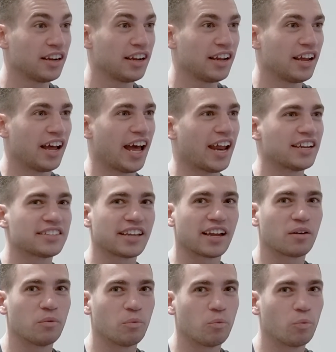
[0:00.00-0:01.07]
Yeah, and it's
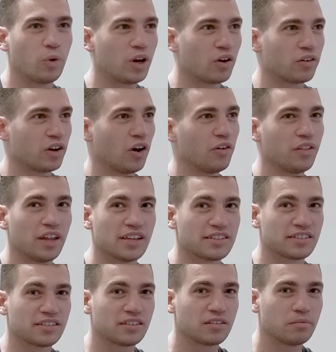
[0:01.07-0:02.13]
like we don't know
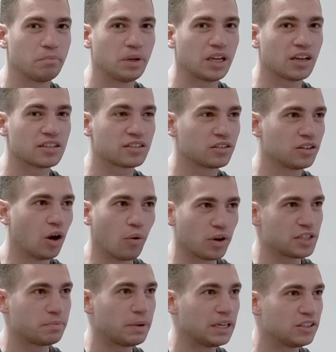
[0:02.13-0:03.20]
this because no
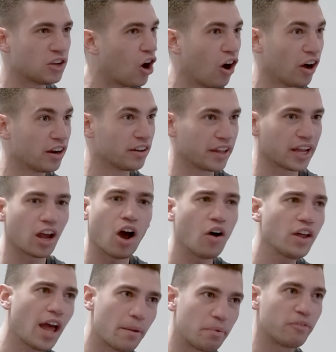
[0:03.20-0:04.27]
one's been taught. Like,
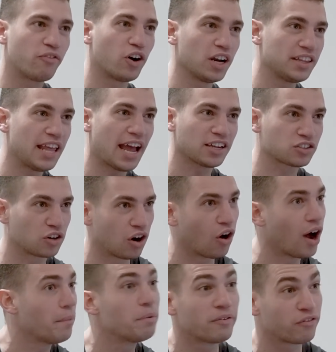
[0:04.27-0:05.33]
oh yeah, I prefer to text, or
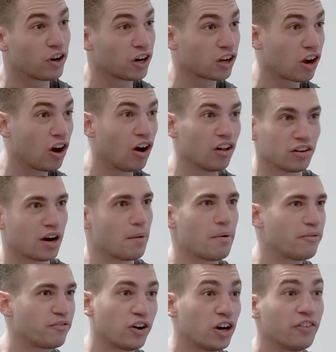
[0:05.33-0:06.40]
oh, I prefer to call, or I
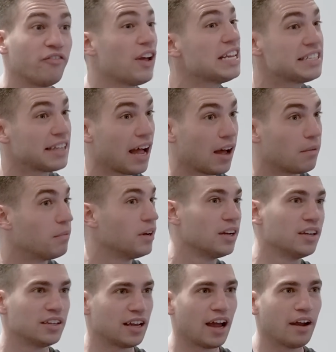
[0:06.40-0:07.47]
prefer to FaceTime.
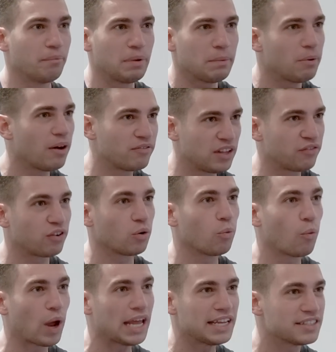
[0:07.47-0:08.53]
Mm-hmm. And people have
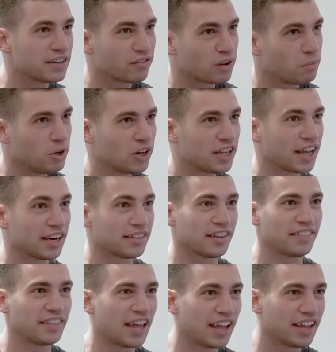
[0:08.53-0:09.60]
different ways of communicating
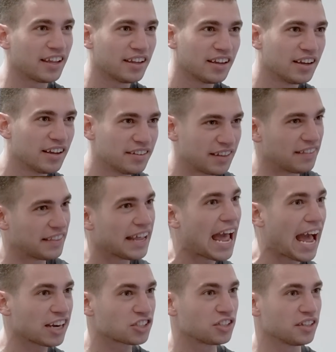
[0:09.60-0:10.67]
that they that they
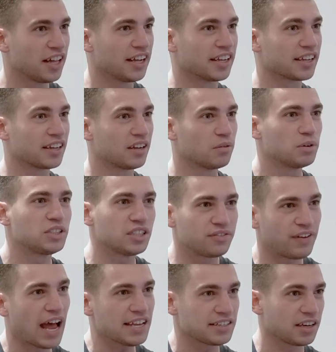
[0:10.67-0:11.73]
actually like, which is
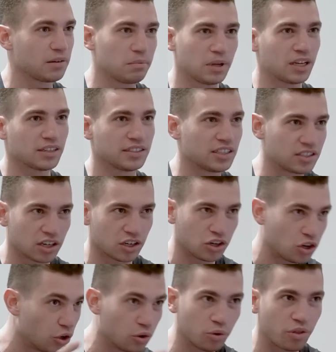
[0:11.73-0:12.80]
fascinating because it's a
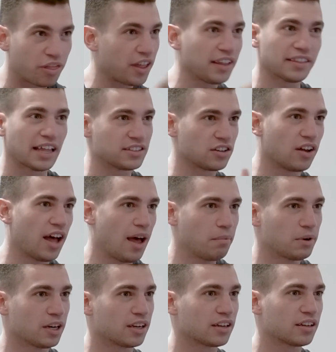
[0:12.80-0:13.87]
new thing that's all
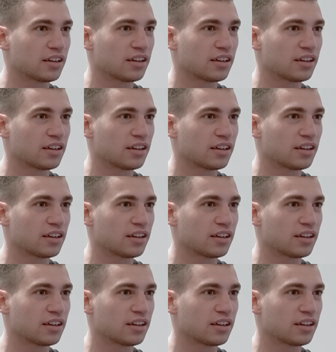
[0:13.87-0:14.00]
happening.